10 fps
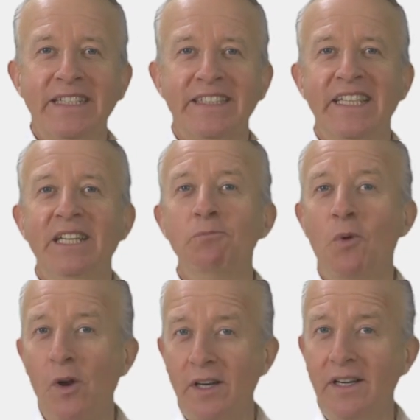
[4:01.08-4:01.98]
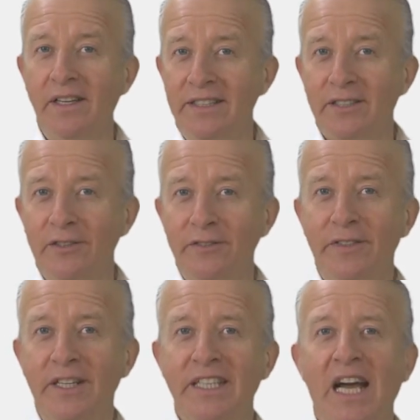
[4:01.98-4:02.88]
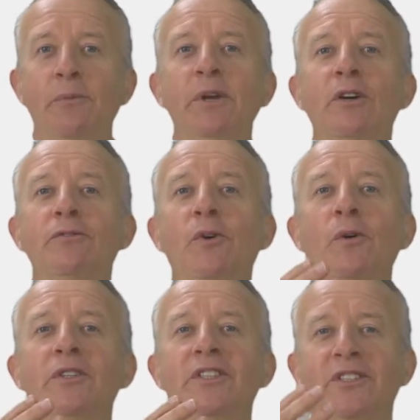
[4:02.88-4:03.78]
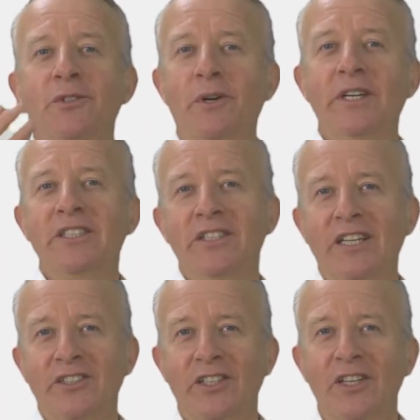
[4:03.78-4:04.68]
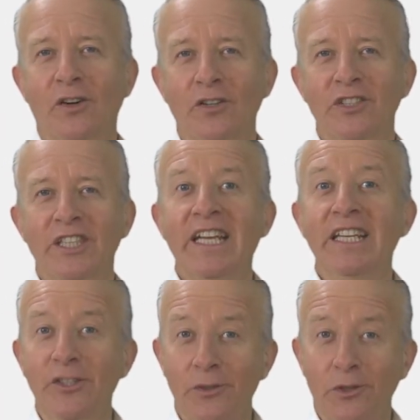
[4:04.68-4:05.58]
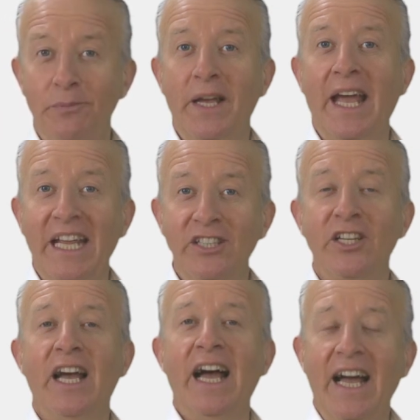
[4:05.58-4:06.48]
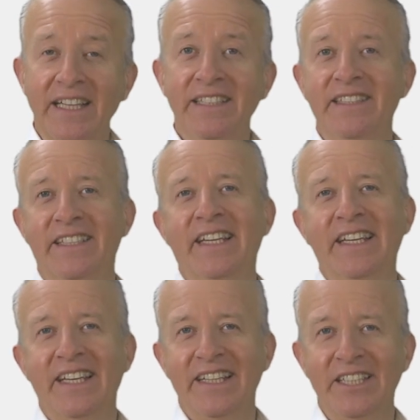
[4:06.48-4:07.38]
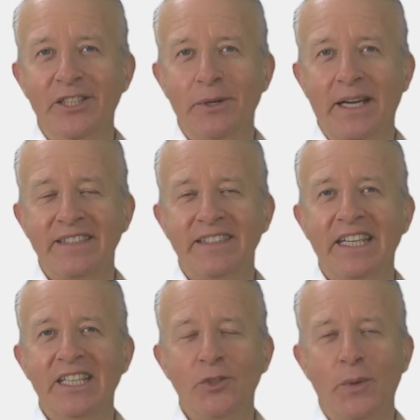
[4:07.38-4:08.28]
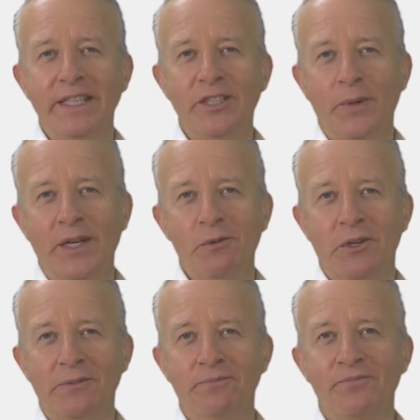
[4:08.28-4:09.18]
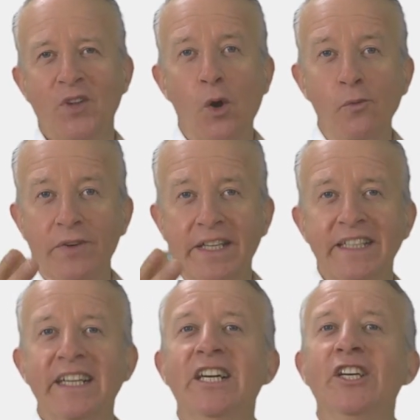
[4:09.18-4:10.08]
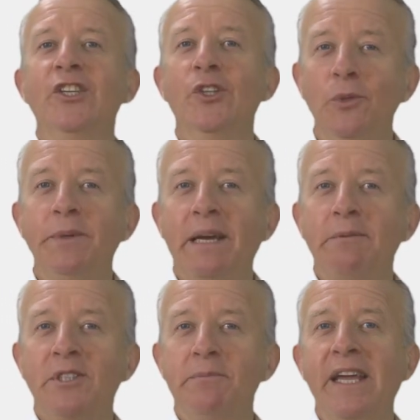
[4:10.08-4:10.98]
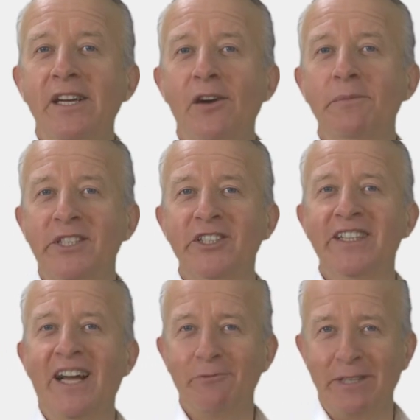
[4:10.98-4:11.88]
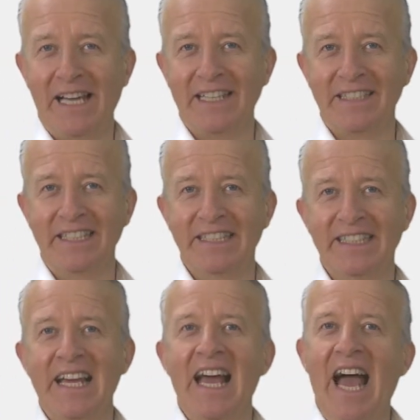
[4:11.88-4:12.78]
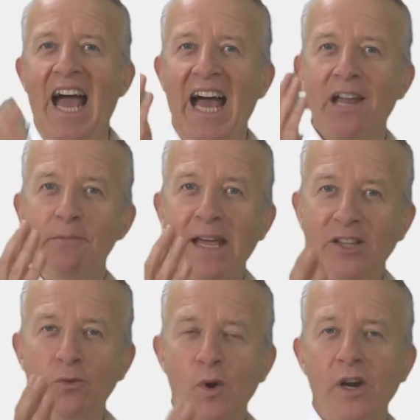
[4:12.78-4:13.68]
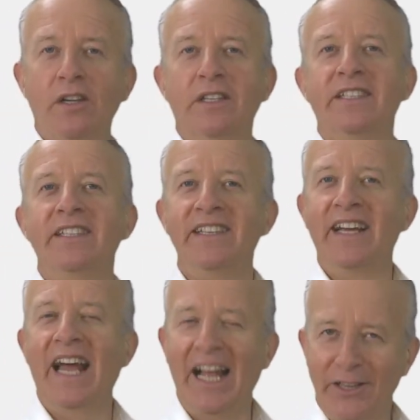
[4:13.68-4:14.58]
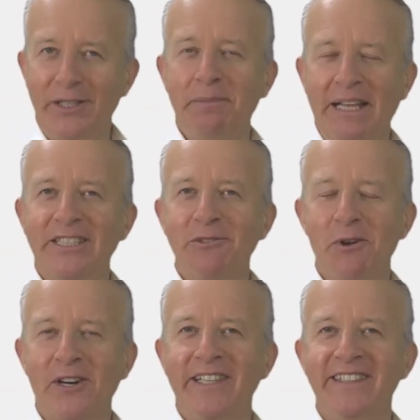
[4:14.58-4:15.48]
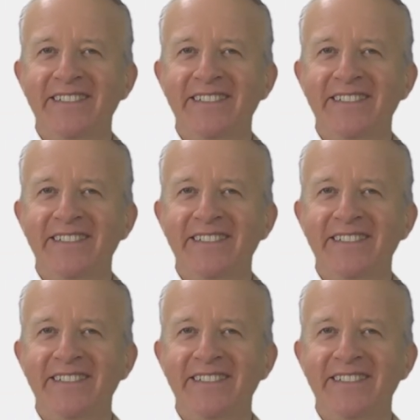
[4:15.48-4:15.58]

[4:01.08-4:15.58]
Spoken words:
has seen more clients certified and we look forward to our international launch in Europe, Asia and in the US in 2021. Hopefully, you'll be able to make our mission a reality and make the world a healthy place to work.